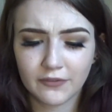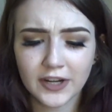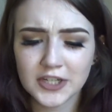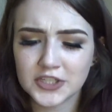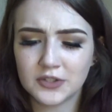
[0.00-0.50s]

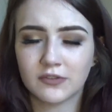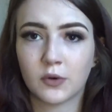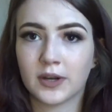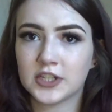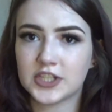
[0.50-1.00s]
of
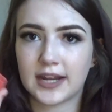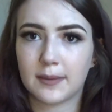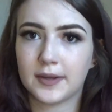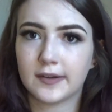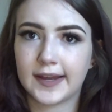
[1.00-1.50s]
course, shake
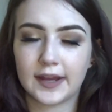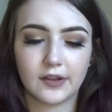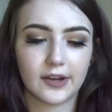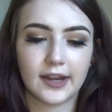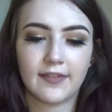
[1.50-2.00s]
up your
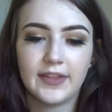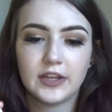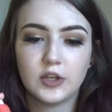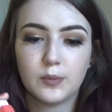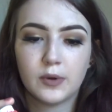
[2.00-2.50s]
inhaler, and
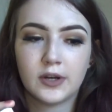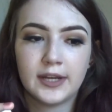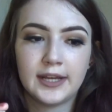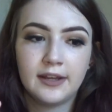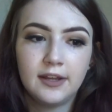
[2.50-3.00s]
then you put
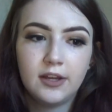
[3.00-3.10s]
it